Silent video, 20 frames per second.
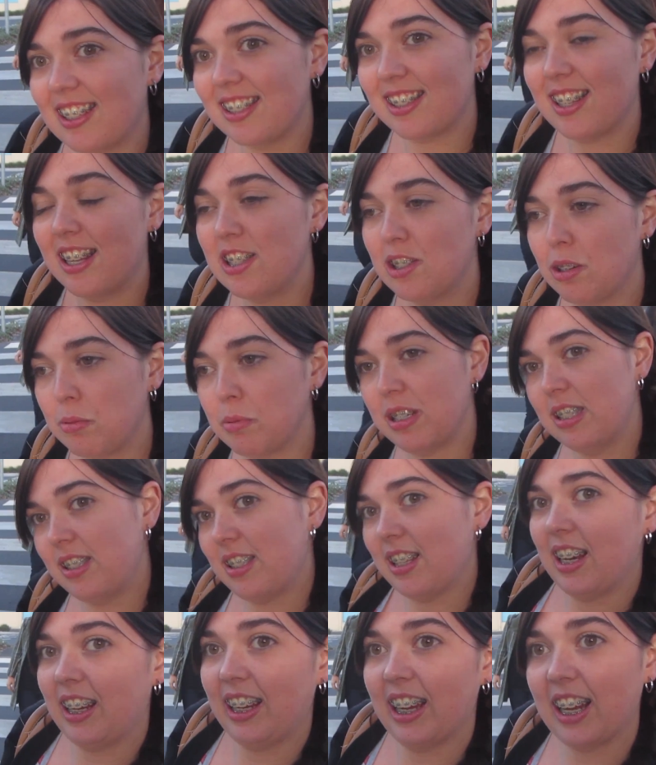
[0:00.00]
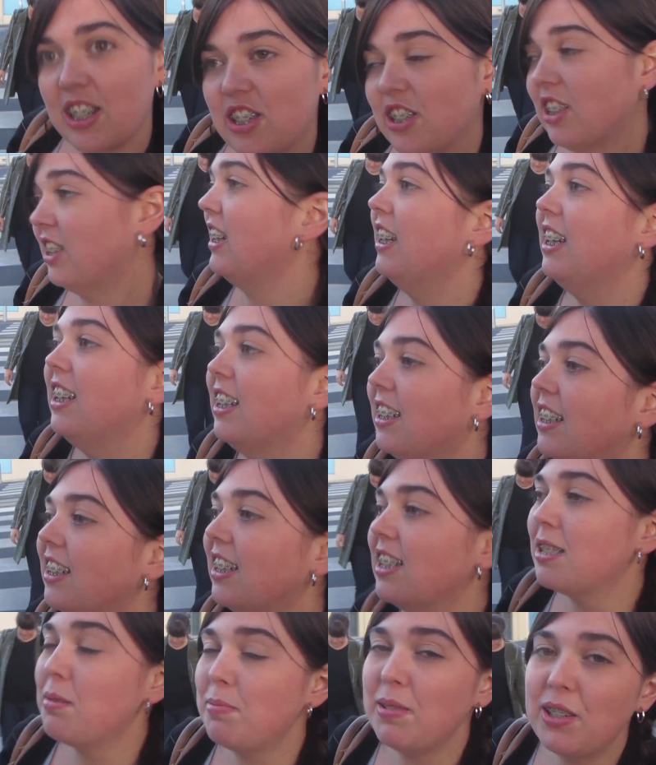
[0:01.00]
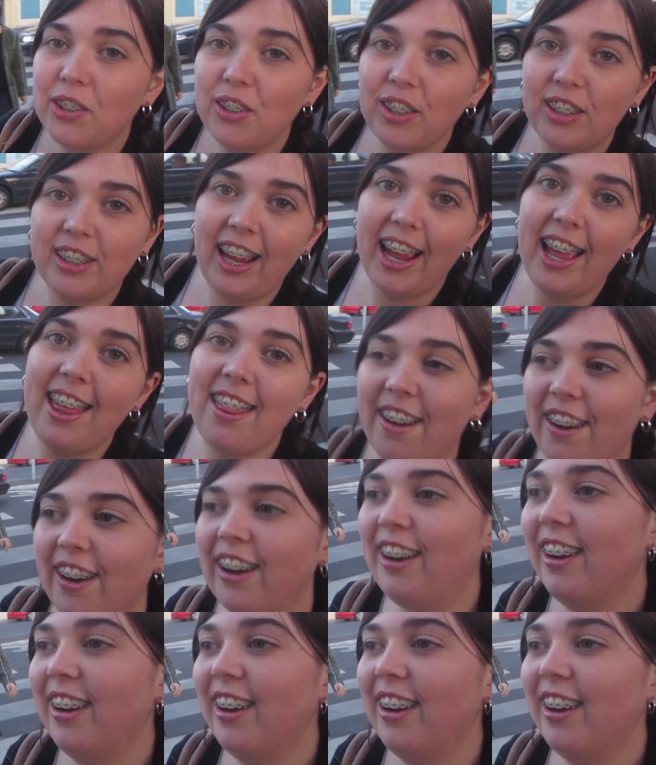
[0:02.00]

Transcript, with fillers: The sun's almost setting actually. It's been a good day though.